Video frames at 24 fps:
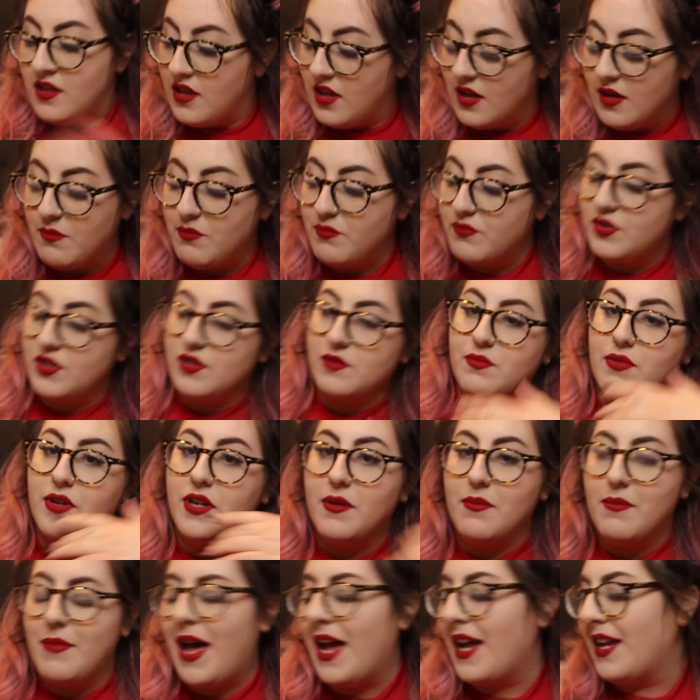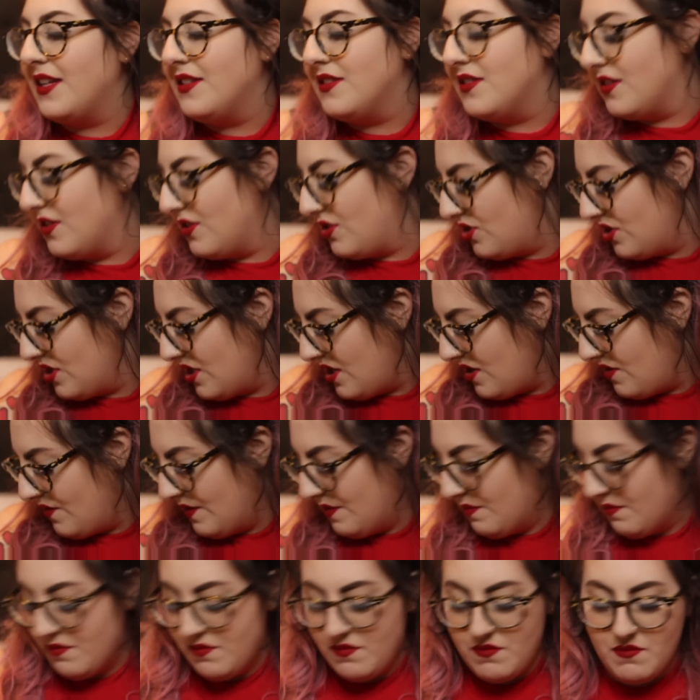like just bring them back into the show
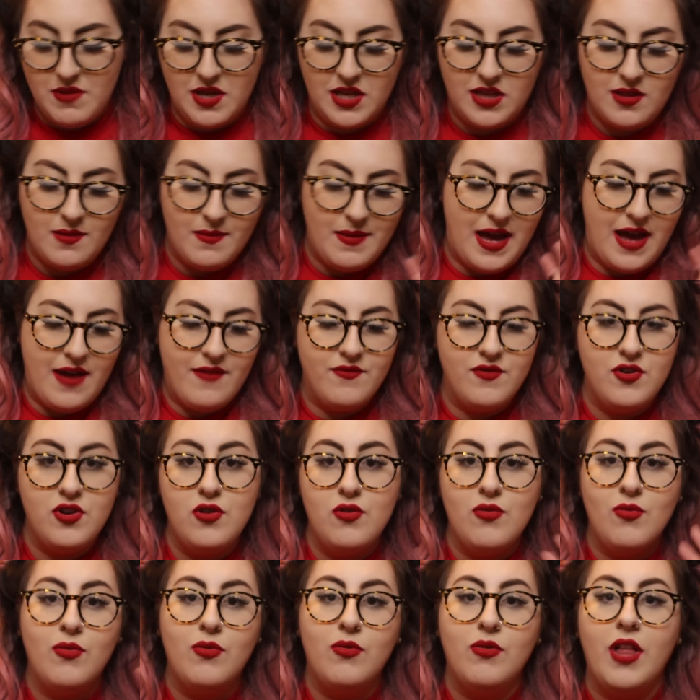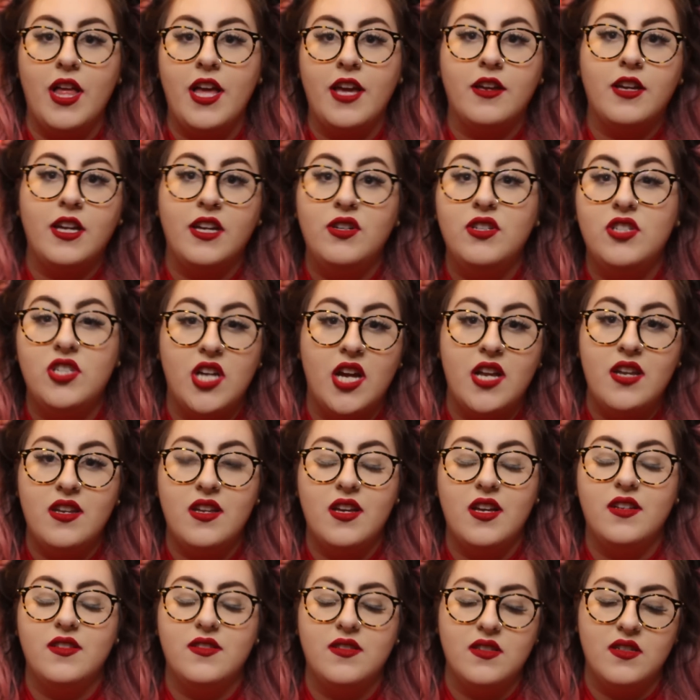and make them have new, like,
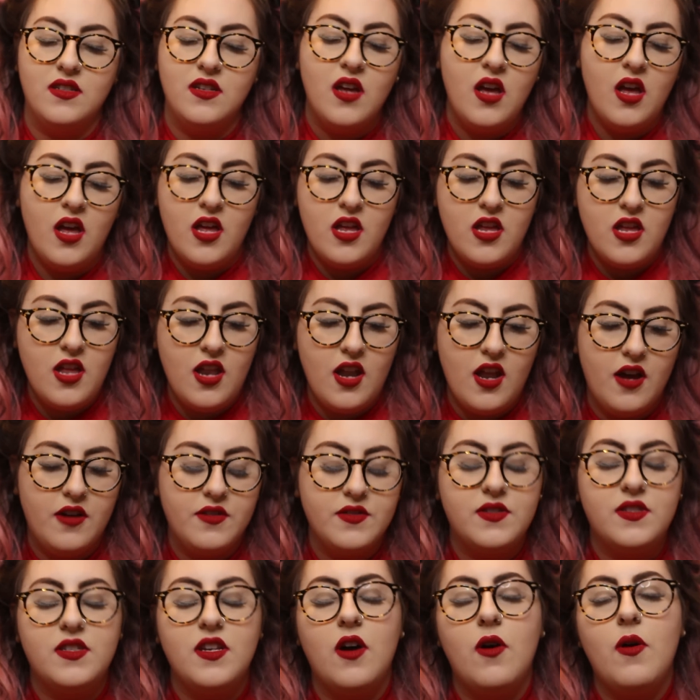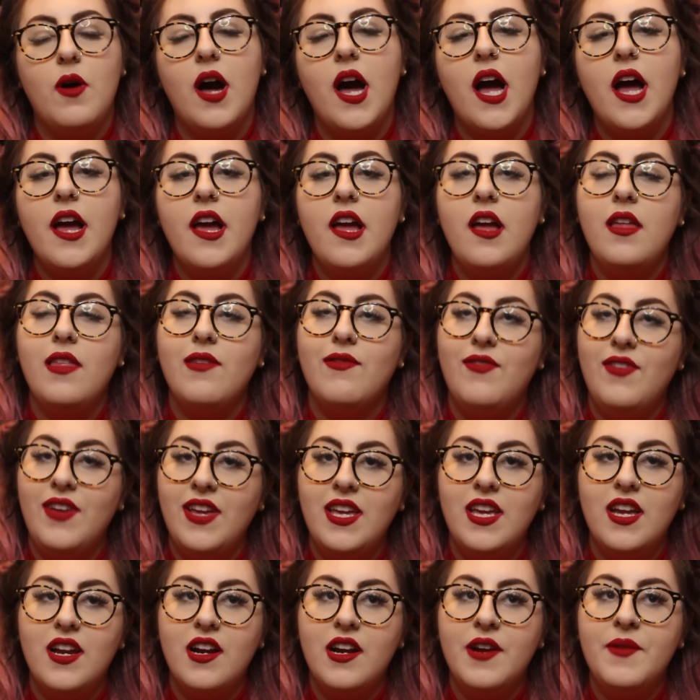agendas and, you know. So I
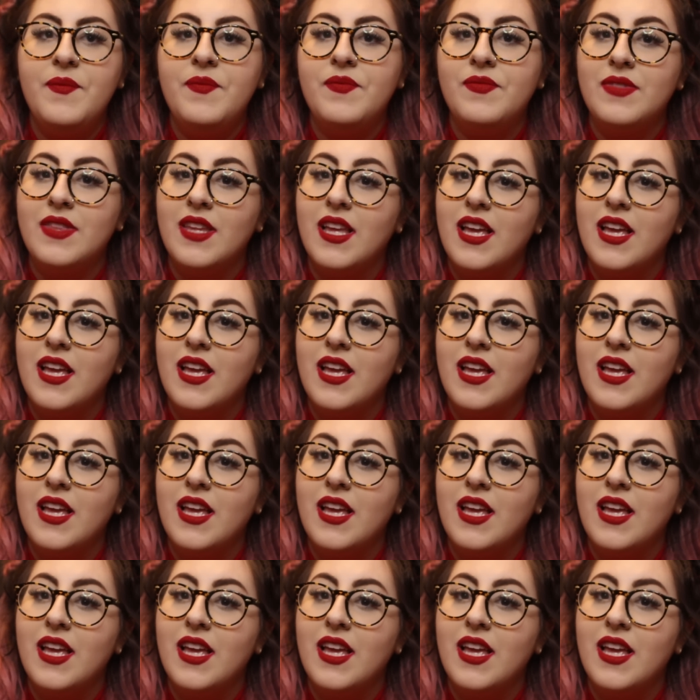figure,